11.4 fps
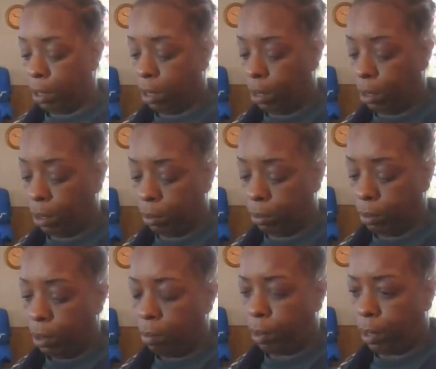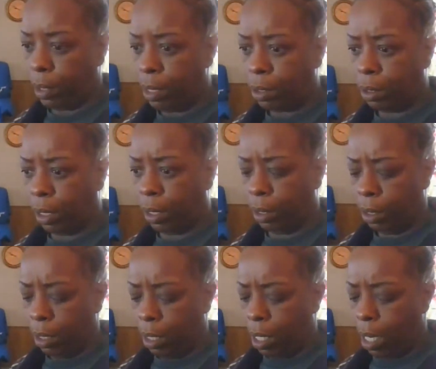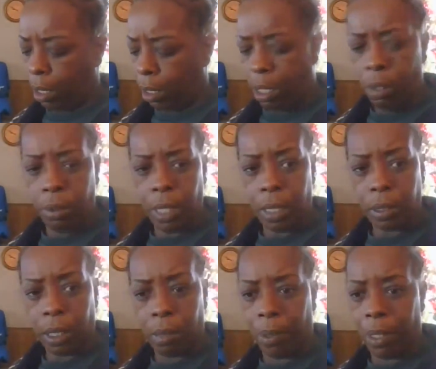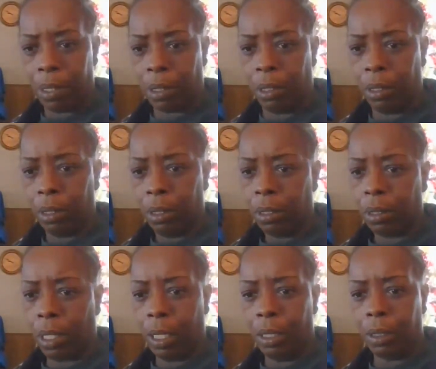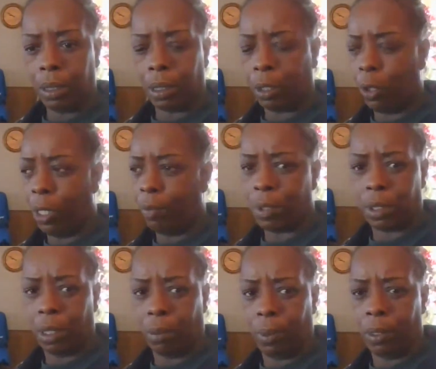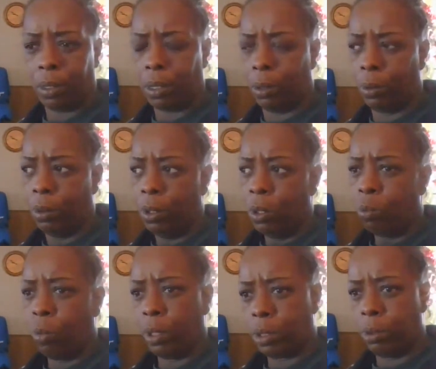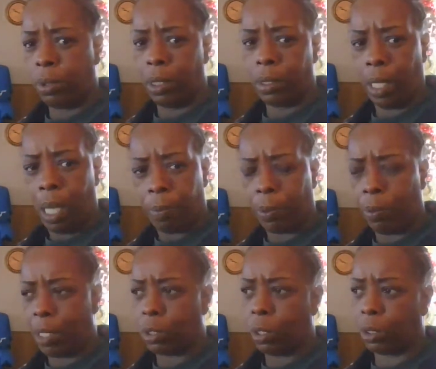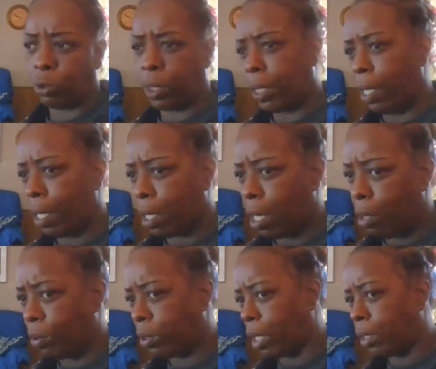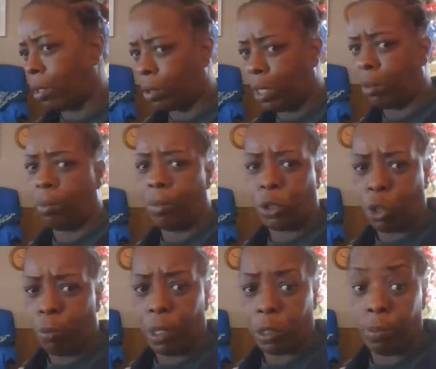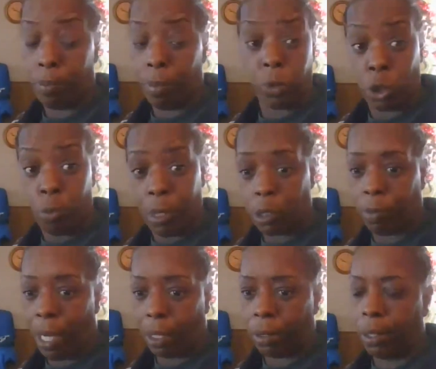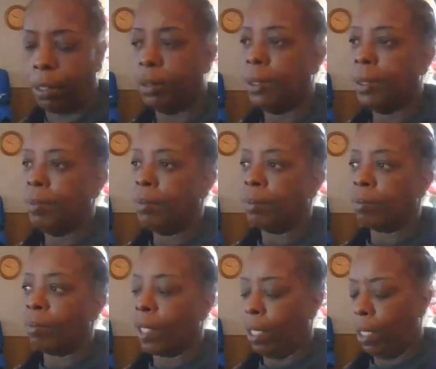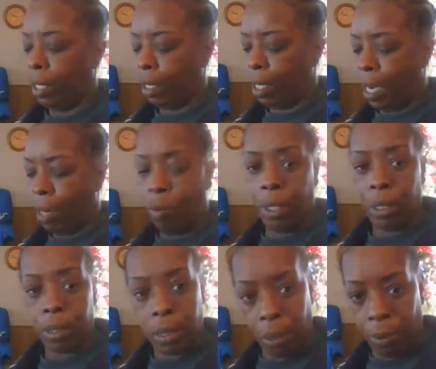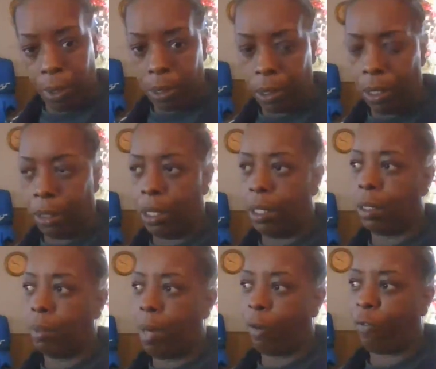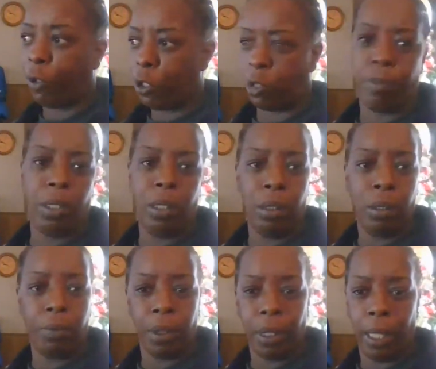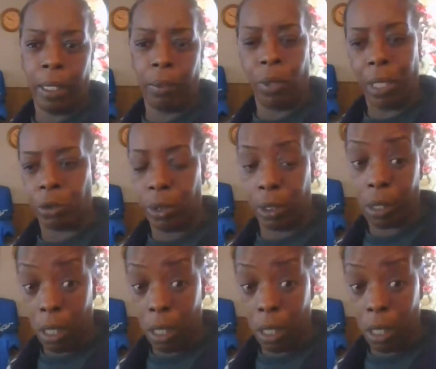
And uh, but yesterday, as long as I stay busy, I didn't crave a cigarette until one or two things happened. When I started drinking alcohol, which I cut so much so much back on, I wanted cigarettes then in my first meal of the day and when I drank